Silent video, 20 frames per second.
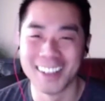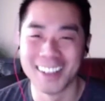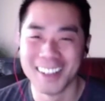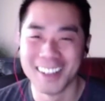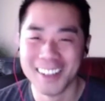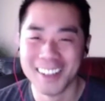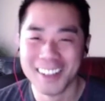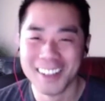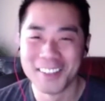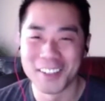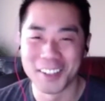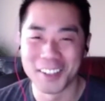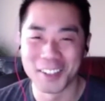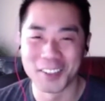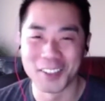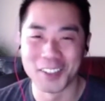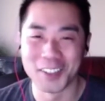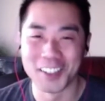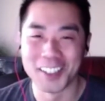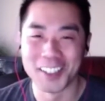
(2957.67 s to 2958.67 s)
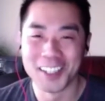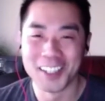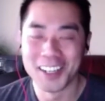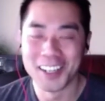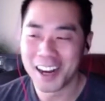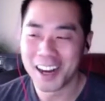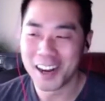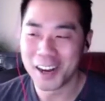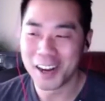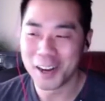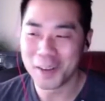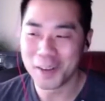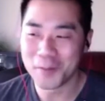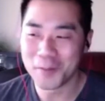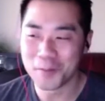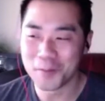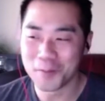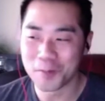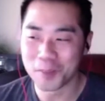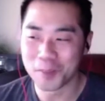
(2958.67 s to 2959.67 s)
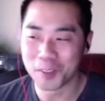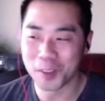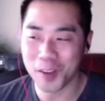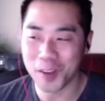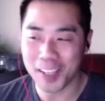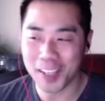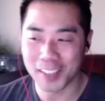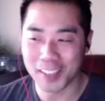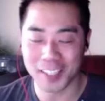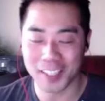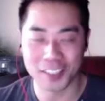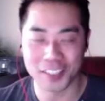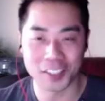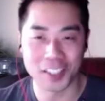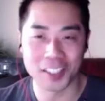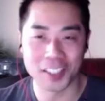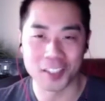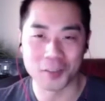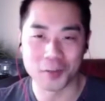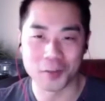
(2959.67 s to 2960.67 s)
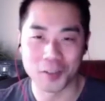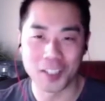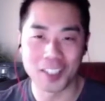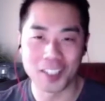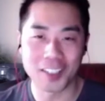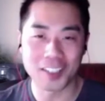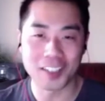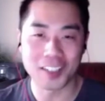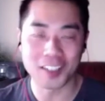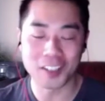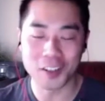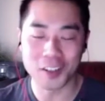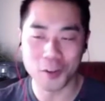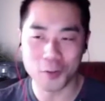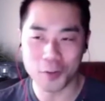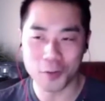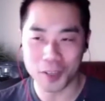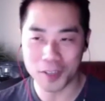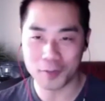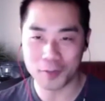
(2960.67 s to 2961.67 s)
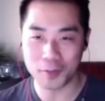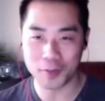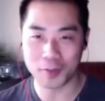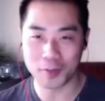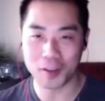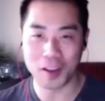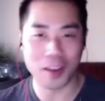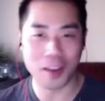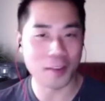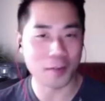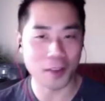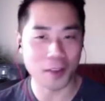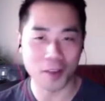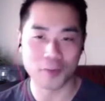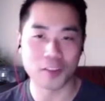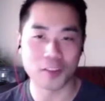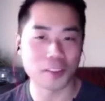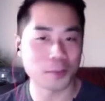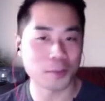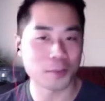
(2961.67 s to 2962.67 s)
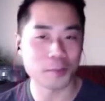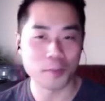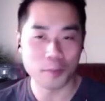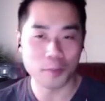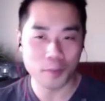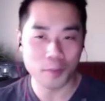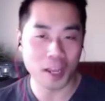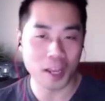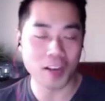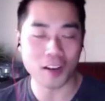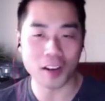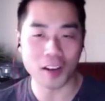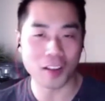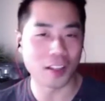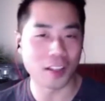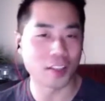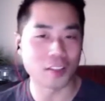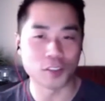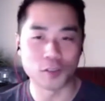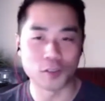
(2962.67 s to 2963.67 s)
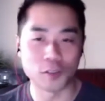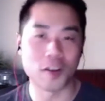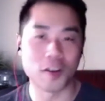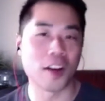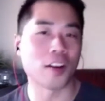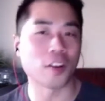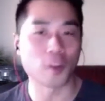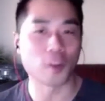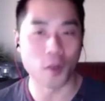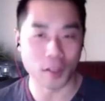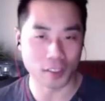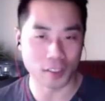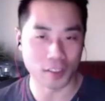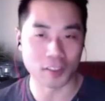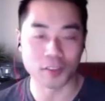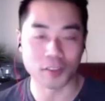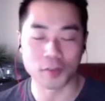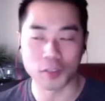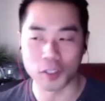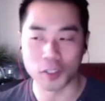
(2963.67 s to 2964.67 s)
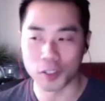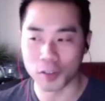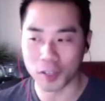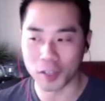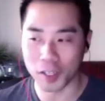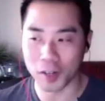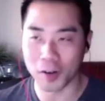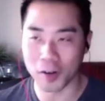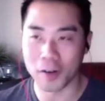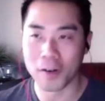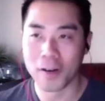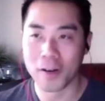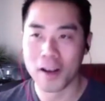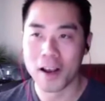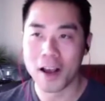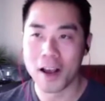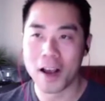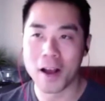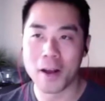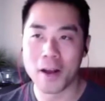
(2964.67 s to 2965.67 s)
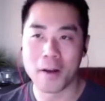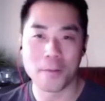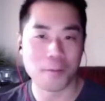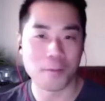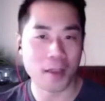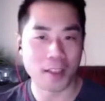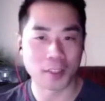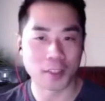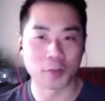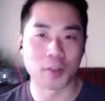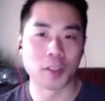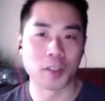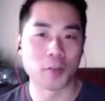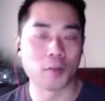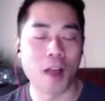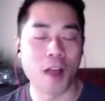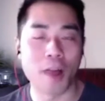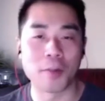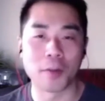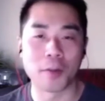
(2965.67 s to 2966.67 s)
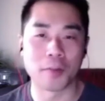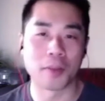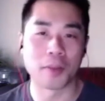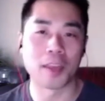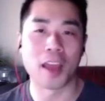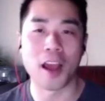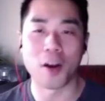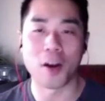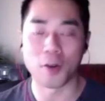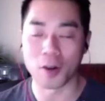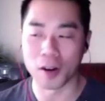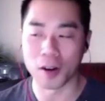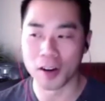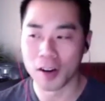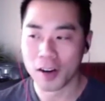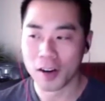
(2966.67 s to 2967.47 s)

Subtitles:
Very cool. So Ace, actually, well, I've just kind of got like two final questions for you here as we wrap up the hour.